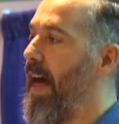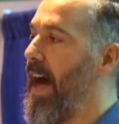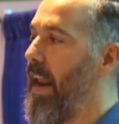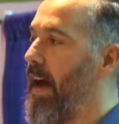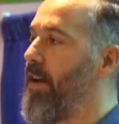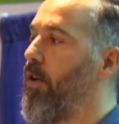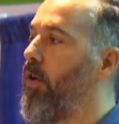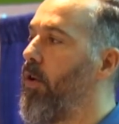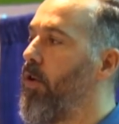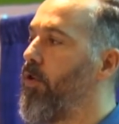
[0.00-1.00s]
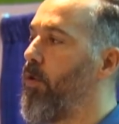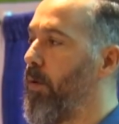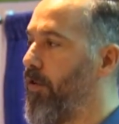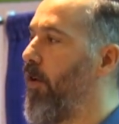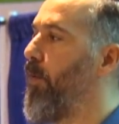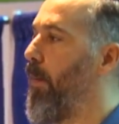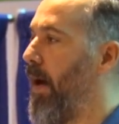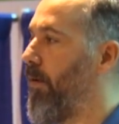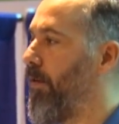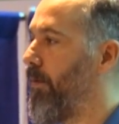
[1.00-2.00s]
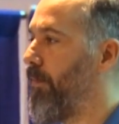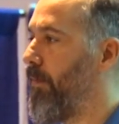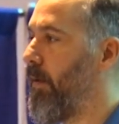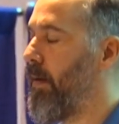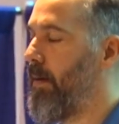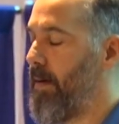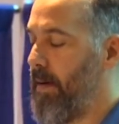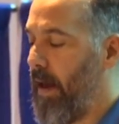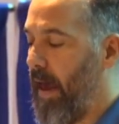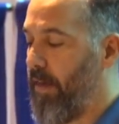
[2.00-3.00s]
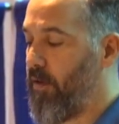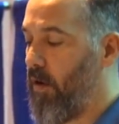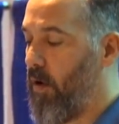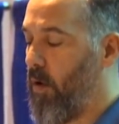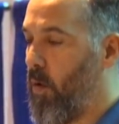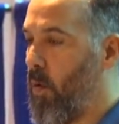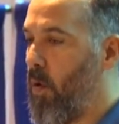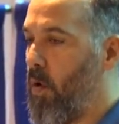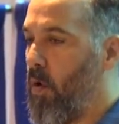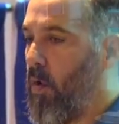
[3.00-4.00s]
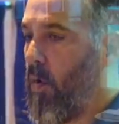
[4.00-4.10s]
at idle to recharge my batteries. And so